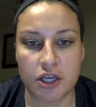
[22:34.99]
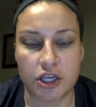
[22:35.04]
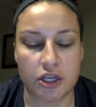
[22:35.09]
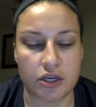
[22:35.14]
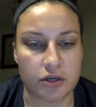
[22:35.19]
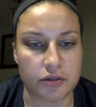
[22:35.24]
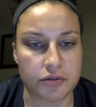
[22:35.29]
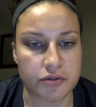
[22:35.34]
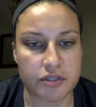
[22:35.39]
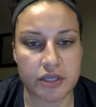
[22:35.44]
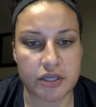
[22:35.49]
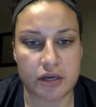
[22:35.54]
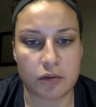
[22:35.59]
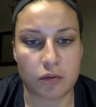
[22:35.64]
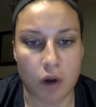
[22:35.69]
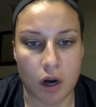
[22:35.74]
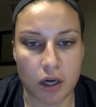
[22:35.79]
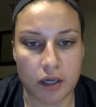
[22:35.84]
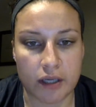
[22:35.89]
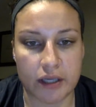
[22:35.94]
say
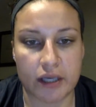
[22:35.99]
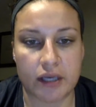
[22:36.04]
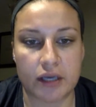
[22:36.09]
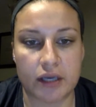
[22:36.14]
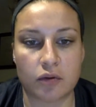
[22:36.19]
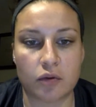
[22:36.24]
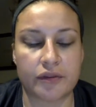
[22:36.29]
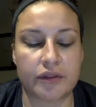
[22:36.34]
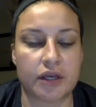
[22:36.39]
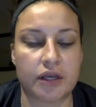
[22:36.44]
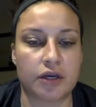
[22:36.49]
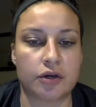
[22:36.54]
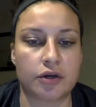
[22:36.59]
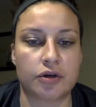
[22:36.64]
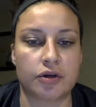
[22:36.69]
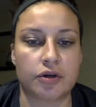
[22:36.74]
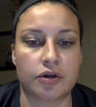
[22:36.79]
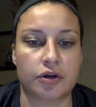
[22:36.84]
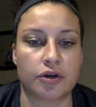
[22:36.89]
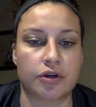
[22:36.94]
walking, what they could
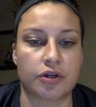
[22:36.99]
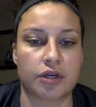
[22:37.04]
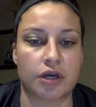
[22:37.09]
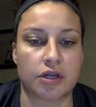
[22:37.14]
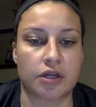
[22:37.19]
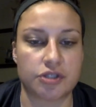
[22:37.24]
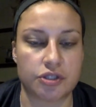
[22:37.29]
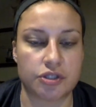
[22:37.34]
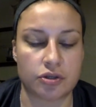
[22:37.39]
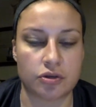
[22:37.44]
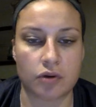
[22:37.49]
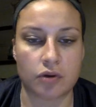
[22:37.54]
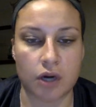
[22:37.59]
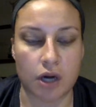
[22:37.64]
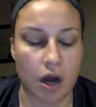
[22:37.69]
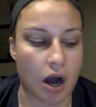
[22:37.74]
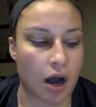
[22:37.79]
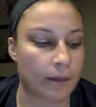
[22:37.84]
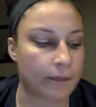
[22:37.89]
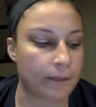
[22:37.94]
or could not do, or
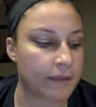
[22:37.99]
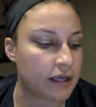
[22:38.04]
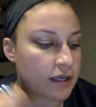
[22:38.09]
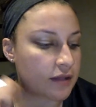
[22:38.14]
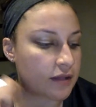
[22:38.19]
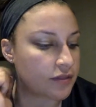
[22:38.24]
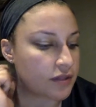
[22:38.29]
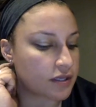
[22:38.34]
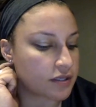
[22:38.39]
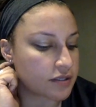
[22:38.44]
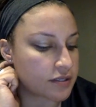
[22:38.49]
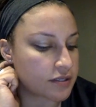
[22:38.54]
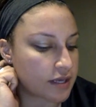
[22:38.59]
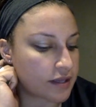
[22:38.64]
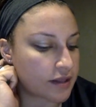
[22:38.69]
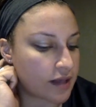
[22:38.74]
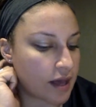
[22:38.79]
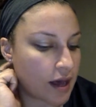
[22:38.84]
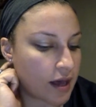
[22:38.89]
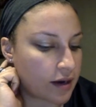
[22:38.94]
hopping and things like
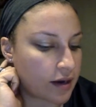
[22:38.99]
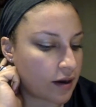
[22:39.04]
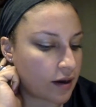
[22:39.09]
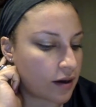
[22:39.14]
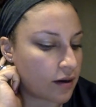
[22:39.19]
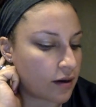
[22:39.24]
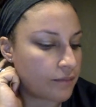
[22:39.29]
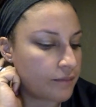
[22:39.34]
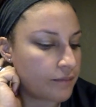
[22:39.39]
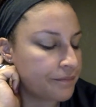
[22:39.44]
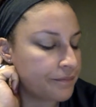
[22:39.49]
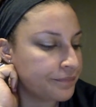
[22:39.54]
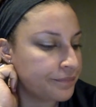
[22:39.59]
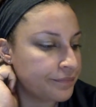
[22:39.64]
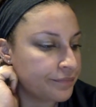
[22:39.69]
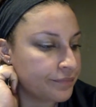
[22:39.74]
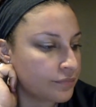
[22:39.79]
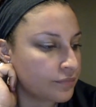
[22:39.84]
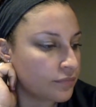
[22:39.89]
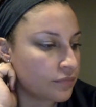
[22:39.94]
that.
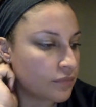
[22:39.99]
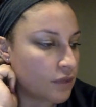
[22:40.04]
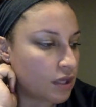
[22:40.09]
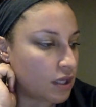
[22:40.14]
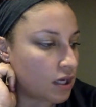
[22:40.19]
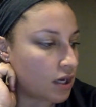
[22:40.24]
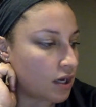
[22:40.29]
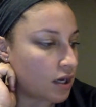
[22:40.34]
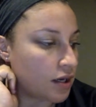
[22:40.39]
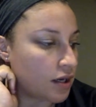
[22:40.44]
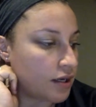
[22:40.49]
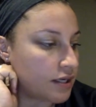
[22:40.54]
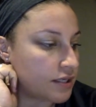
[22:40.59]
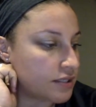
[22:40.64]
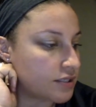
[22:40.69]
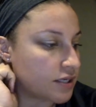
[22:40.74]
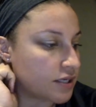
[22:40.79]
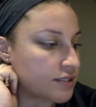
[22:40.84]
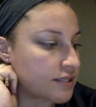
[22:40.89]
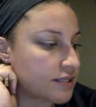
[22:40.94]
It
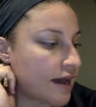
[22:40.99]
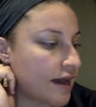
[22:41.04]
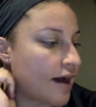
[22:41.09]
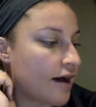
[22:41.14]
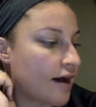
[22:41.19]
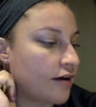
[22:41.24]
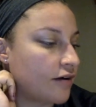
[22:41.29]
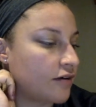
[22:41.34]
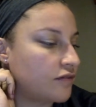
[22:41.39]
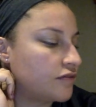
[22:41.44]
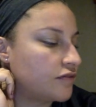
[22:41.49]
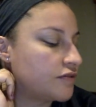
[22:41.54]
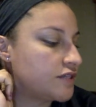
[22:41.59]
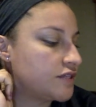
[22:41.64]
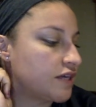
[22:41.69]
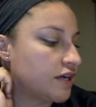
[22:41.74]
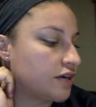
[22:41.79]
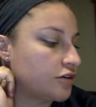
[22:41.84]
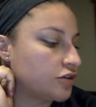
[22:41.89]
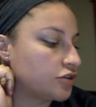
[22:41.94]
does have
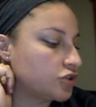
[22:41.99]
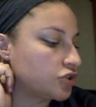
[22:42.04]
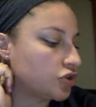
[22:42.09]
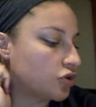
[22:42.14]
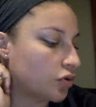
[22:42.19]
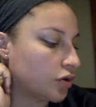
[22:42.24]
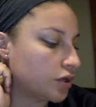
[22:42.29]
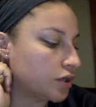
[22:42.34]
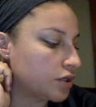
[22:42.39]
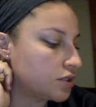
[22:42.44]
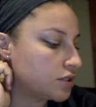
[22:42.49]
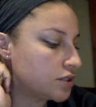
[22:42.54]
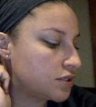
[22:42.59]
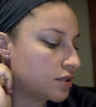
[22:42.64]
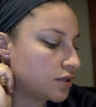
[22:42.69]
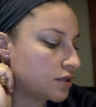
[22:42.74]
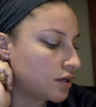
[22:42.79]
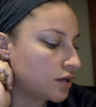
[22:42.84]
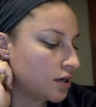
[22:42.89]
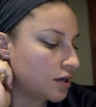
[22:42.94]
standard scores
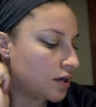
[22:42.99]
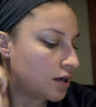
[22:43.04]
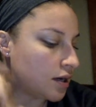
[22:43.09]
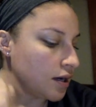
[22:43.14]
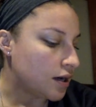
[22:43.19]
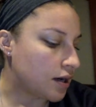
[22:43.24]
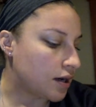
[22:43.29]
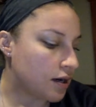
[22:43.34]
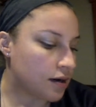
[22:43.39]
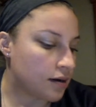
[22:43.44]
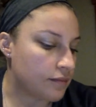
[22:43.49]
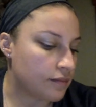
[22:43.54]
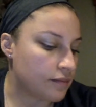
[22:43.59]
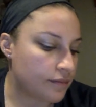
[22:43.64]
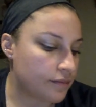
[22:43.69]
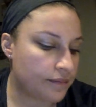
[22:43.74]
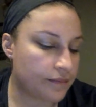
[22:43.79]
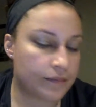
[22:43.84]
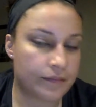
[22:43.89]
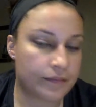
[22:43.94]

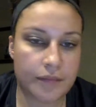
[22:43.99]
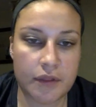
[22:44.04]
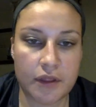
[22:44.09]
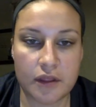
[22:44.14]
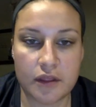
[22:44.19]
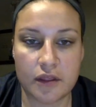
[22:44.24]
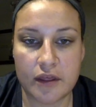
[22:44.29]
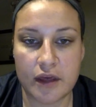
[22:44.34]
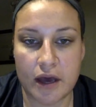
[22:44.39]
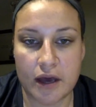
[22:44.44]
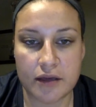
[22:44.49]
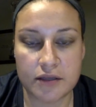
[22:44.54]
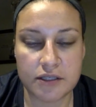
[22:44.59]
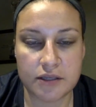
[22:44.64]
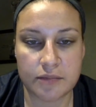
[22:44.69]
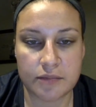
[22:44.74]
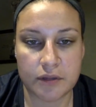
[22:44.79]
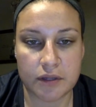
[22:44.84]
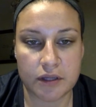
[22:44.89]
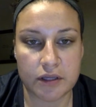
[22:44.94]
that
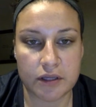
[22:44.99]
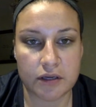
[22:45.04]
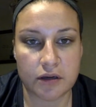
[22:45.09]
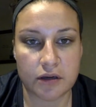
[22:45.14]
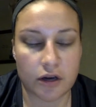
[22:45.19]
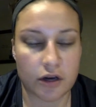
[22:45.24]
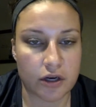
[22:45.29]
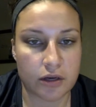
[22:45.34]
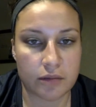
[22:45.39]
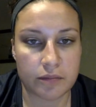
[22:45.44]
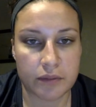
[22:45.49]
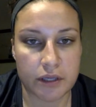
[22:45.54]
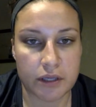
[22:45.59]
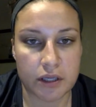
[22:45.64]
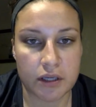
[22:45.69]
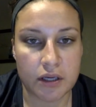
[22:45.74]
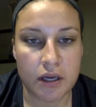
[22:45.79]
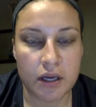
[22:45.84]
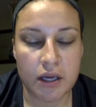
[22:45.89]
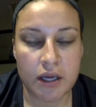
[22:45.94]
typically are going to be
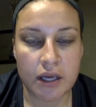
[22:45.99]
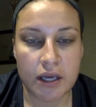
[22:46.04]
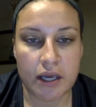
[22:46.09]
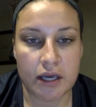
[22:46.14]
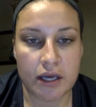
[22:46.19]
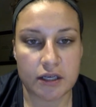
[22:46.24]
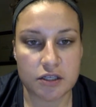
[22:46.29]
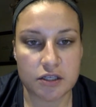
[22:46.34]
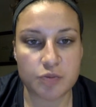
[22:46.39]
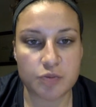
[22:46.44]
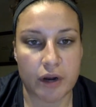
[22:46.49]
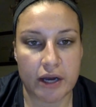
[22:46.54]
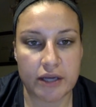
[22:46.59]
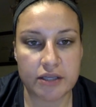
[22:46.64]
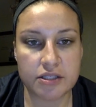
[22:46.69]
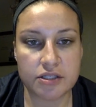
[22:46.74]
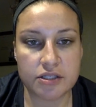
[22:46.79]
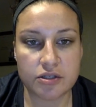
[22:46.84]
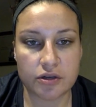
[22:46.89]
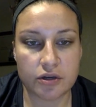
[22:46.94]

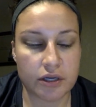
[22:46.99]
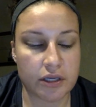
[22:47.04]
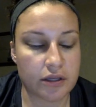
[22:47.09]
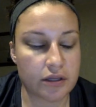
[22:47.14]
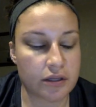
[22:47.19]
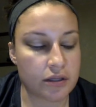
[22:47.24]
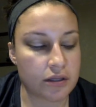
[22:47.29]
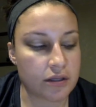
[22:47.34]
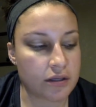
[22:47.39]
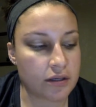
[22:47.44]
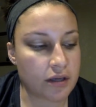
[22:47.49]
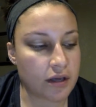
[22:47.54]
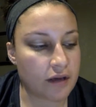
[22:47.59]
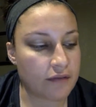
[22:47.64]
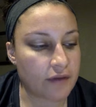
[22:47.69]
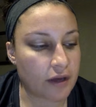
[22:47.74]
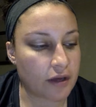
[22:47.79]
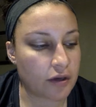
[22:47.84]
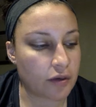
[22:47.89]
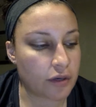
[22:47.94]
expressed during the
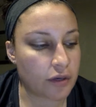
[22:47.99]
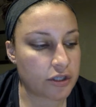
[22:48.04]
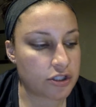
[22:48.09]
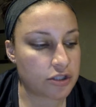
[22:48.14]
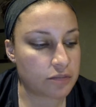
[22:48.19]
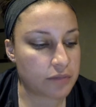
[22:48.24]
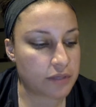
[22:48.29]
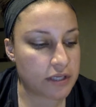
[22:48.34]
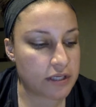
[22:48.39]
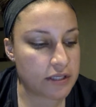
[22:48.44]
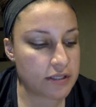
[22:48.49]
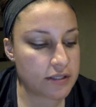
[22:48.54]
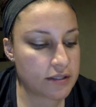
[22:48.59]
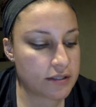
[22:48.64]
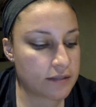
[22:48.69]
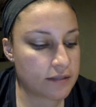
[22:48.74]
evaluation piece.